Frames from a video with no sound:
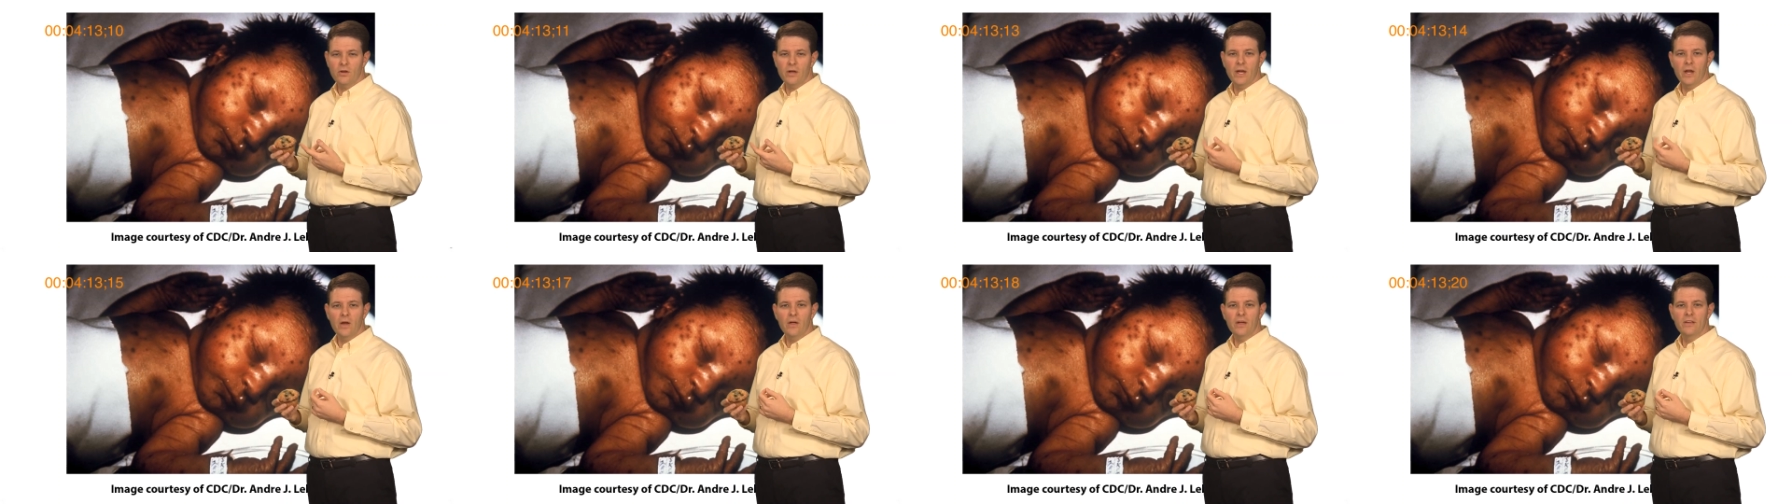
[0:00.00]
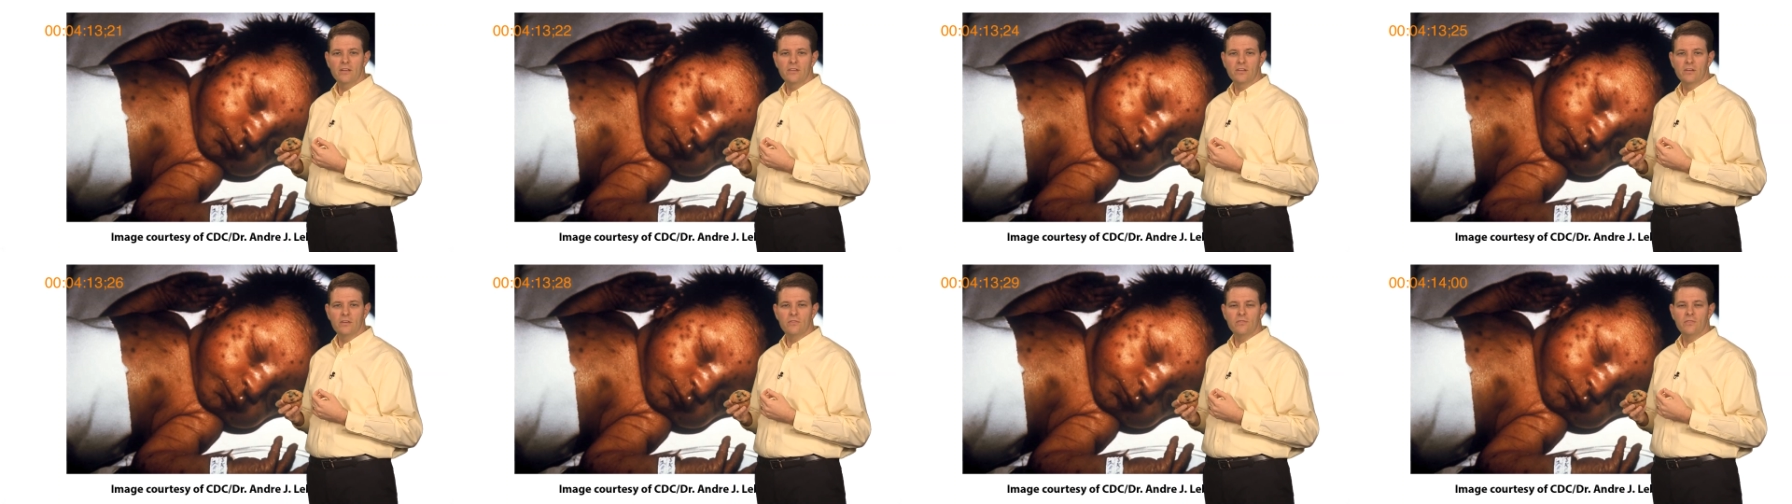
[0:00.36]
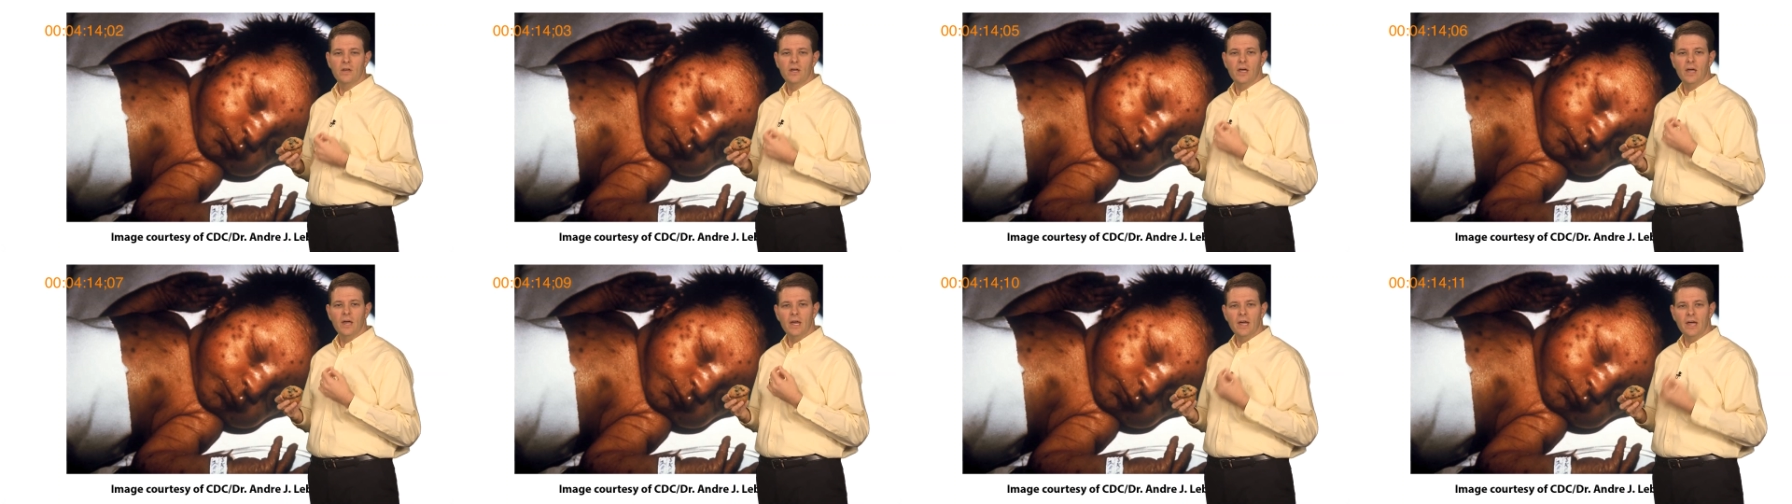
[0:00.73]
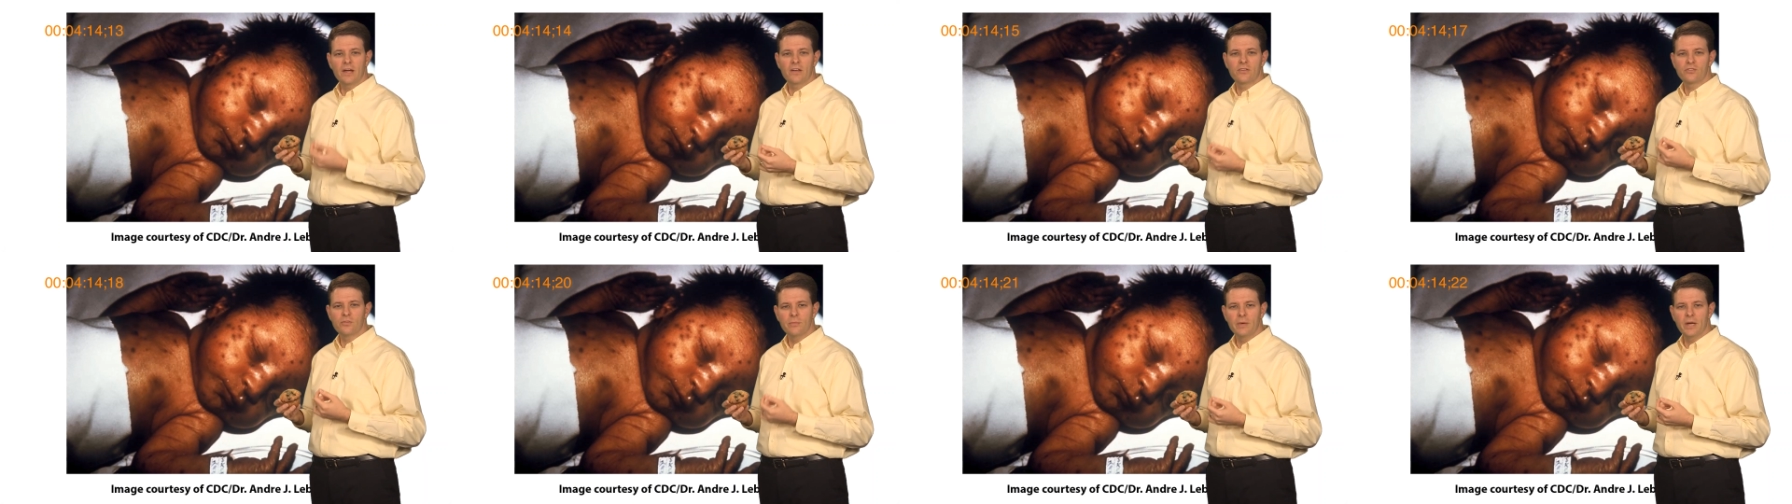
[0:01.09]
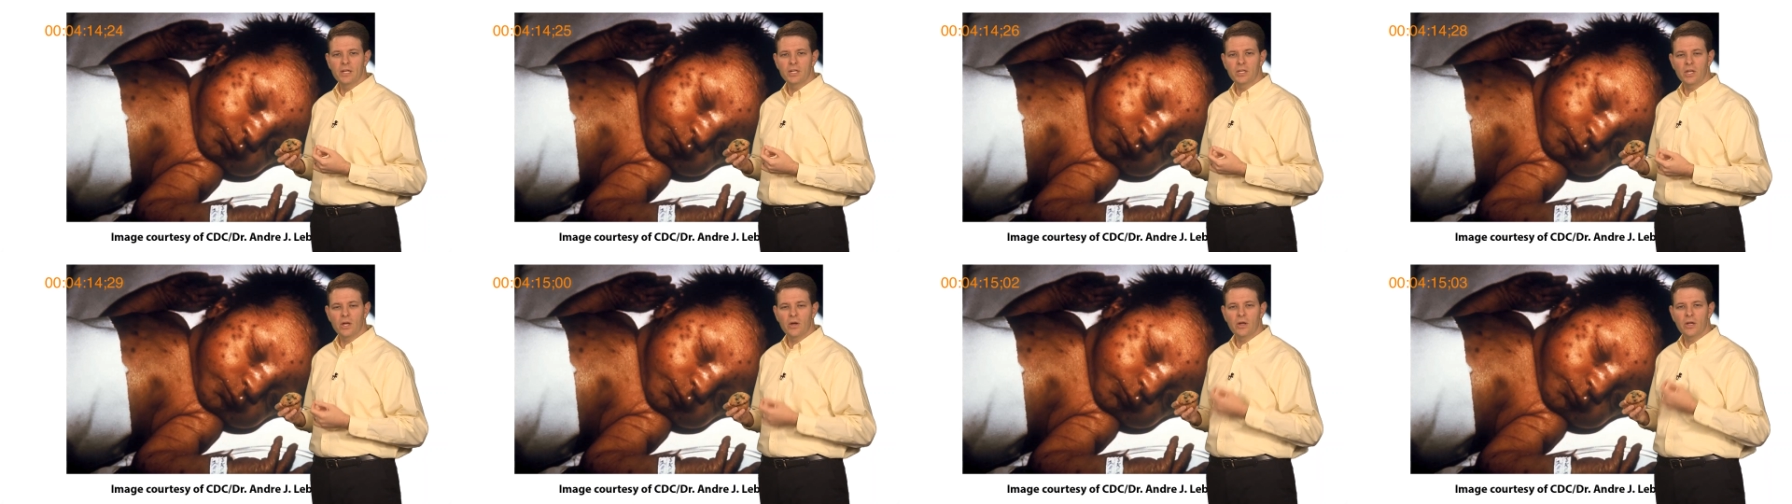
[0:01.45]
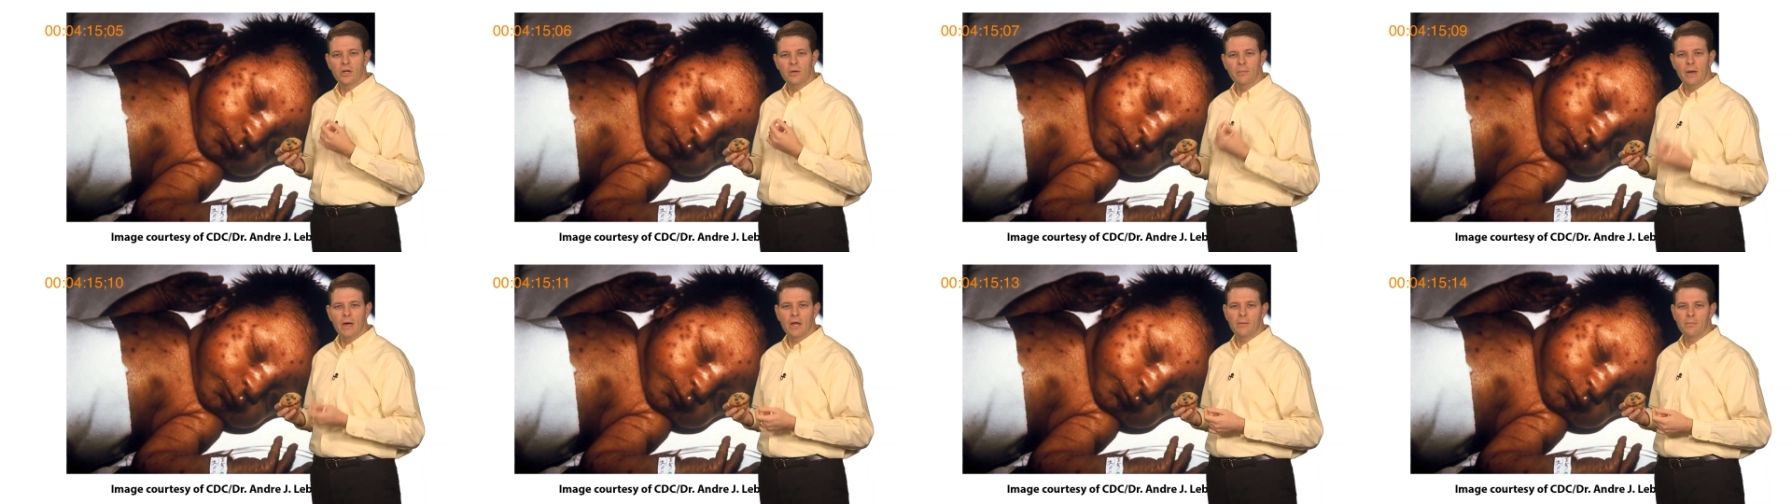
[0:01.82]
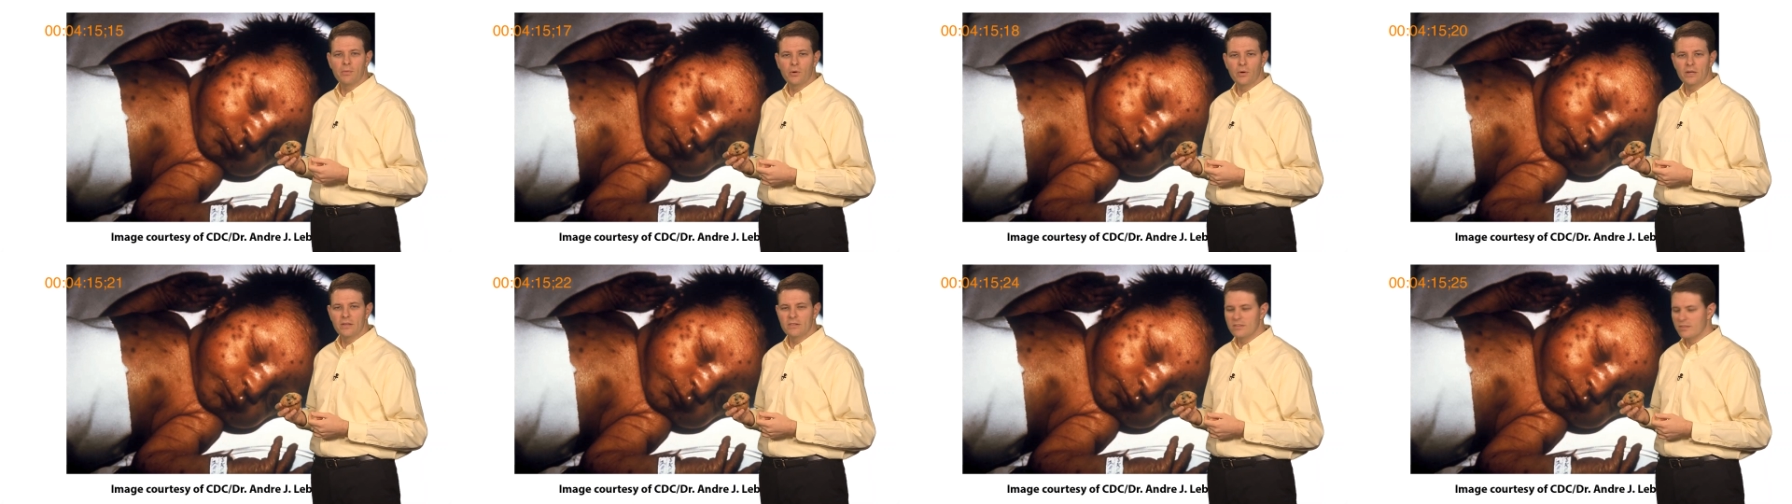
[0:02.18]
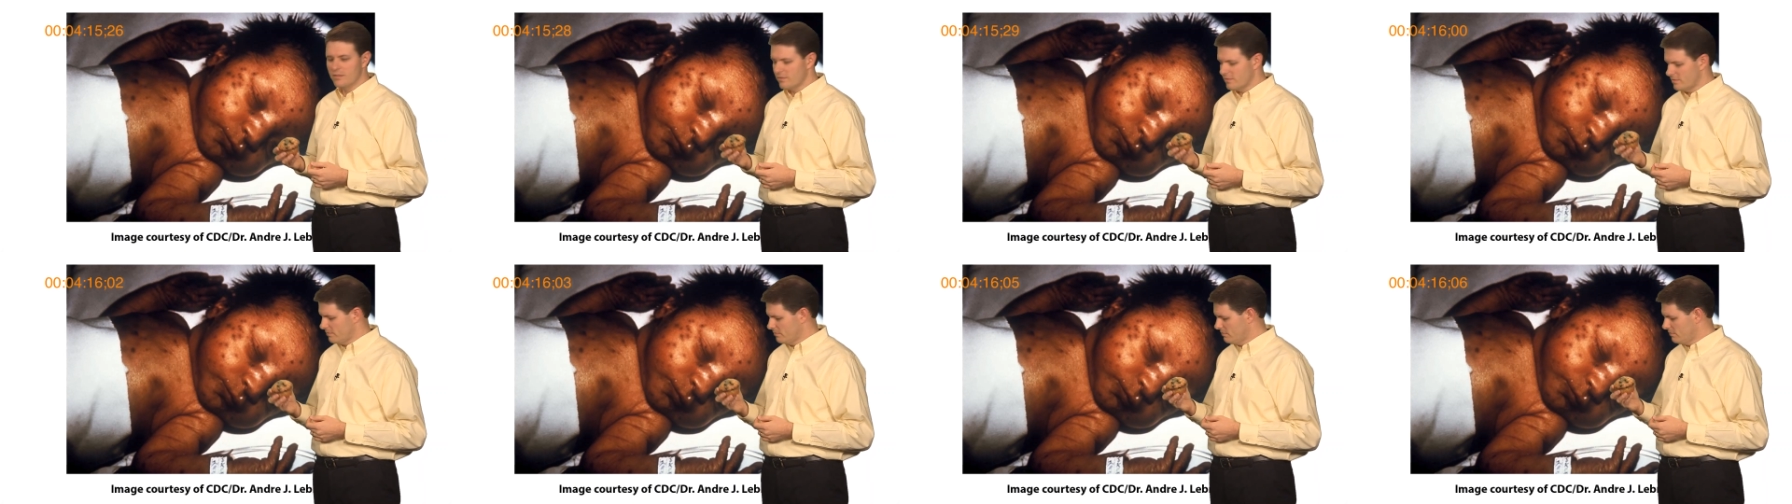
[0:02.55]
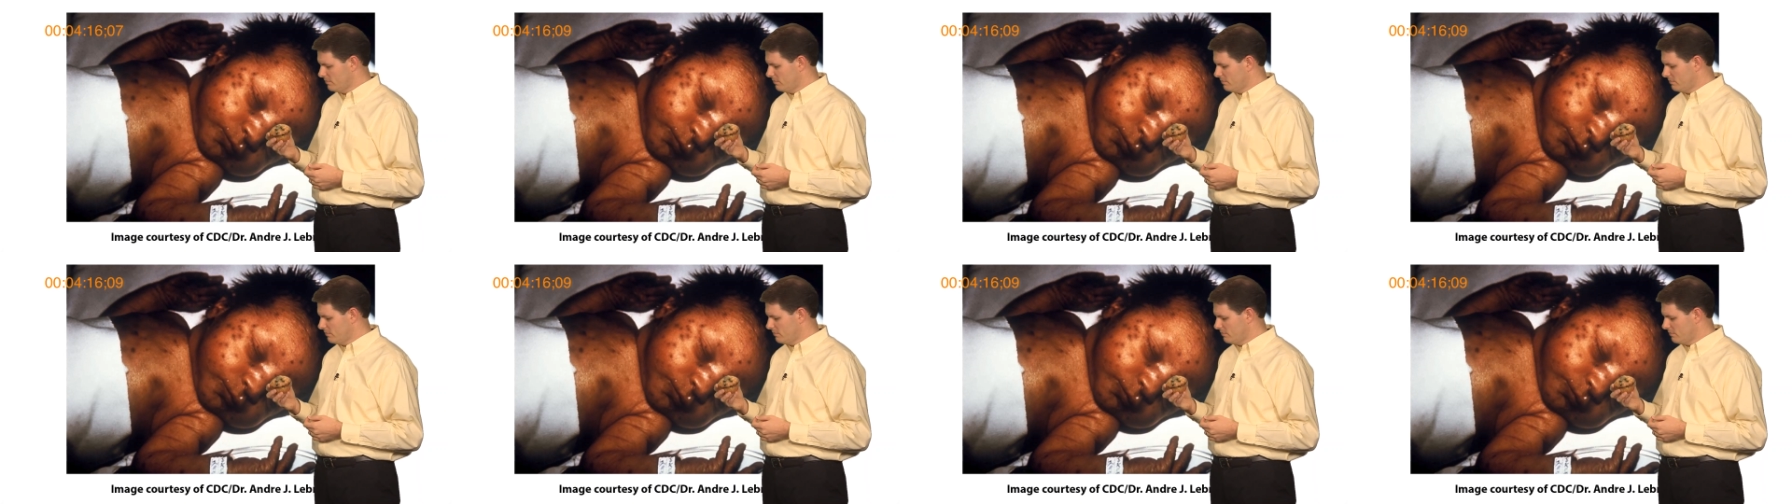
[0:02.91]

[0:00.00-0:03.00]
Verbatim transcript: are areas of extramedullary hematopoiesis.